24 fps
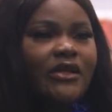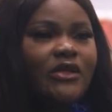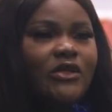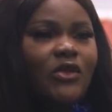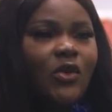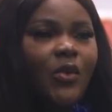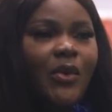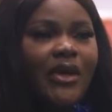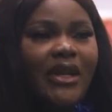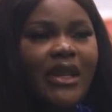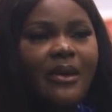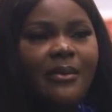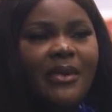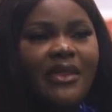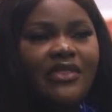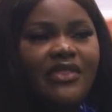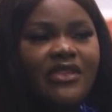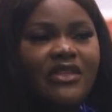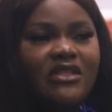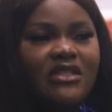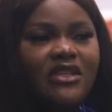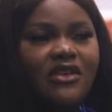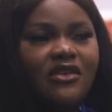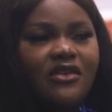So when I
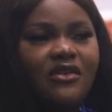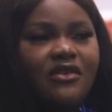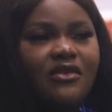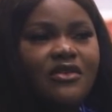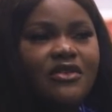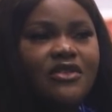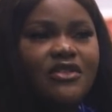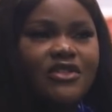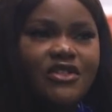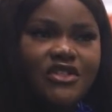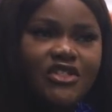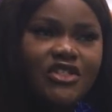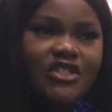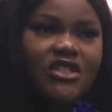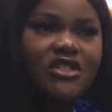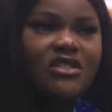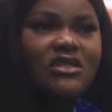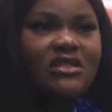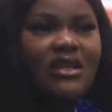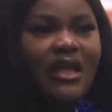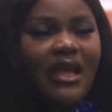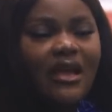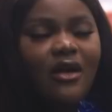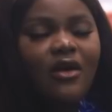met this girl, she
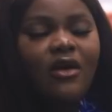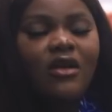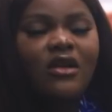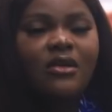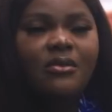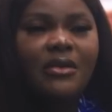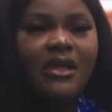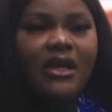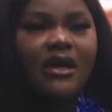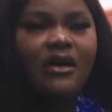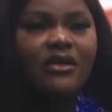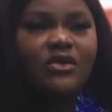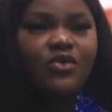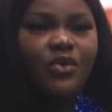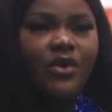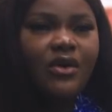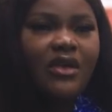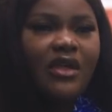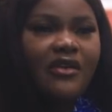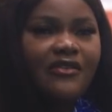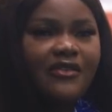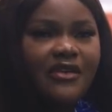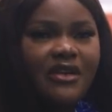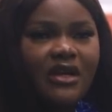started calling me out
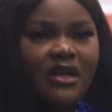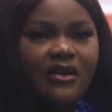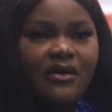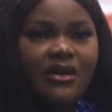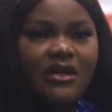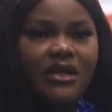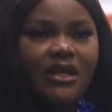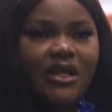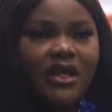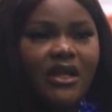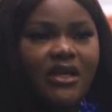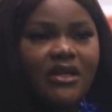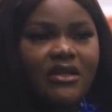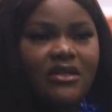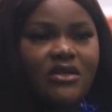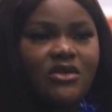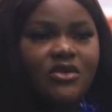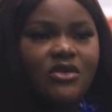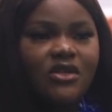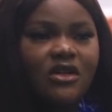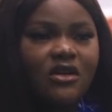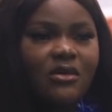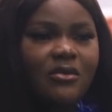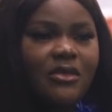every now and then.
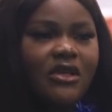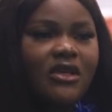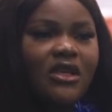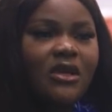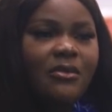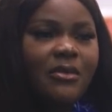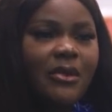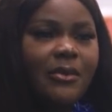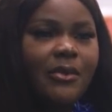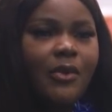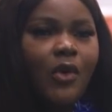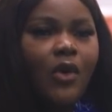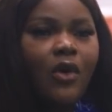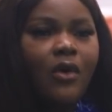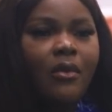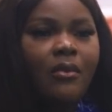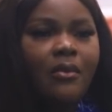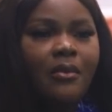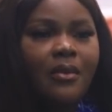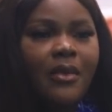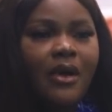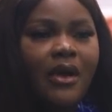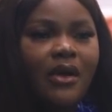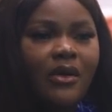She'll tell me, okay, babe,
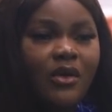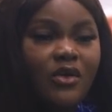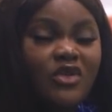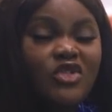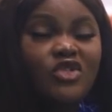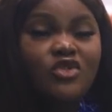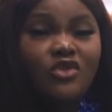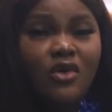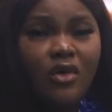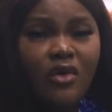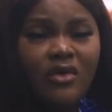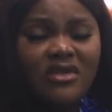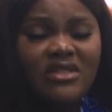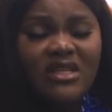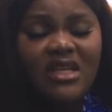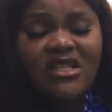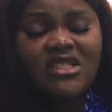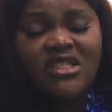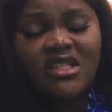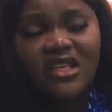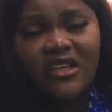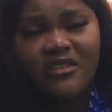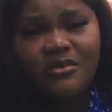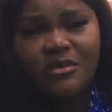come. She cooks
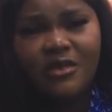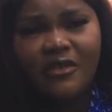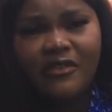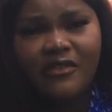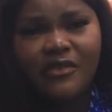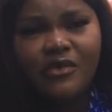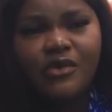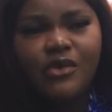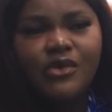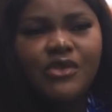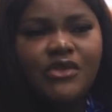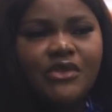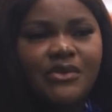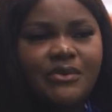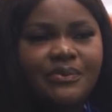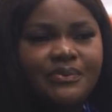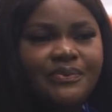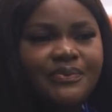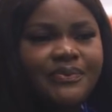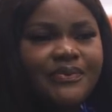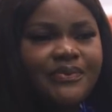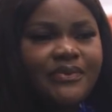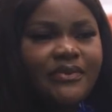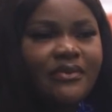and she gives me food.
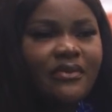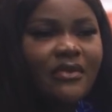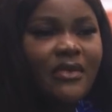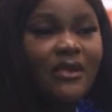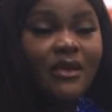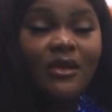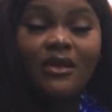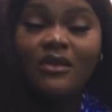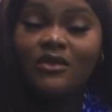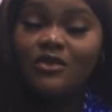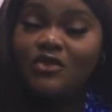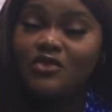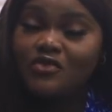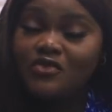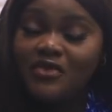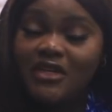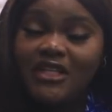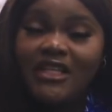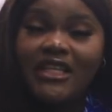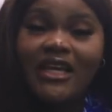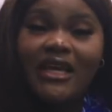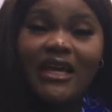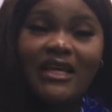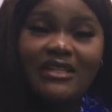It was
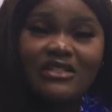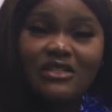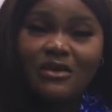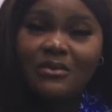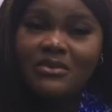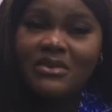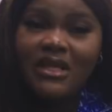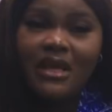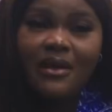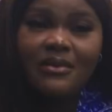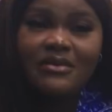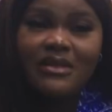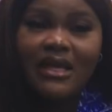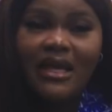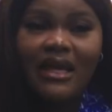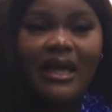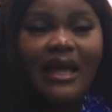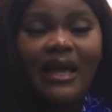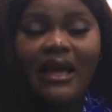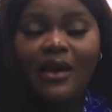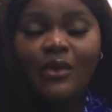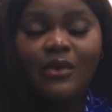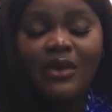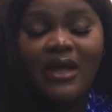really hard. Sometimes
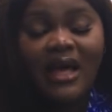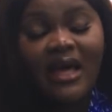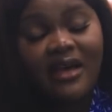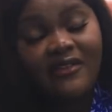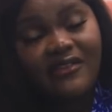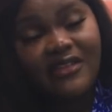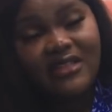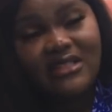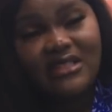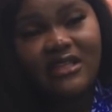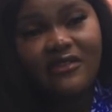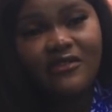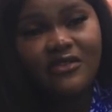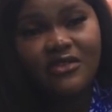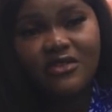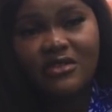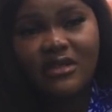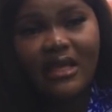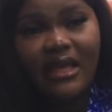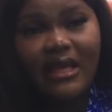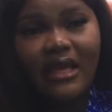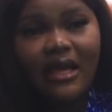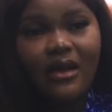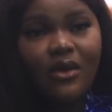I will have
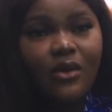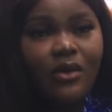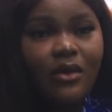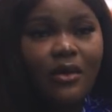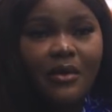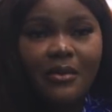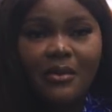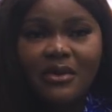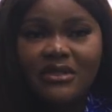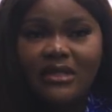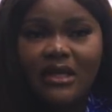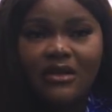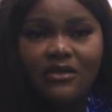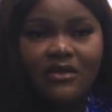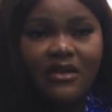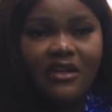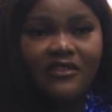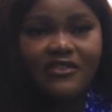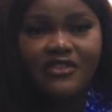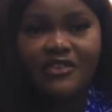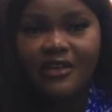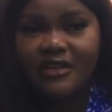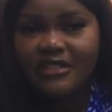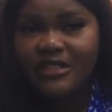interviews, I can't go out because I don't
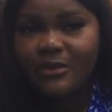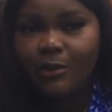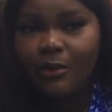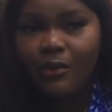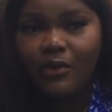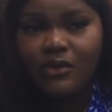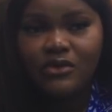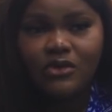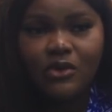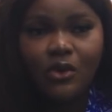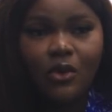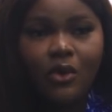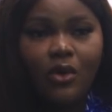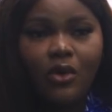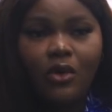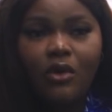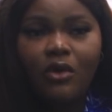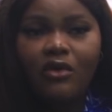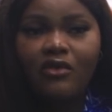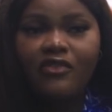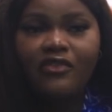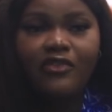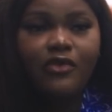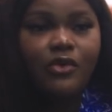have transport
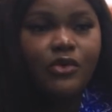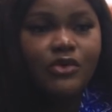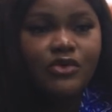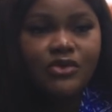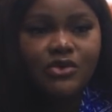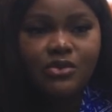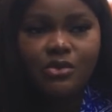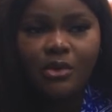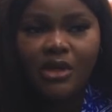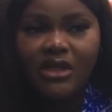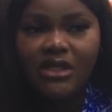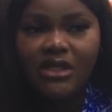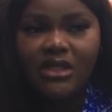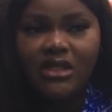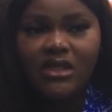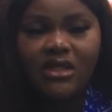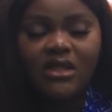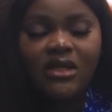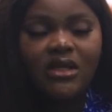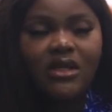or food money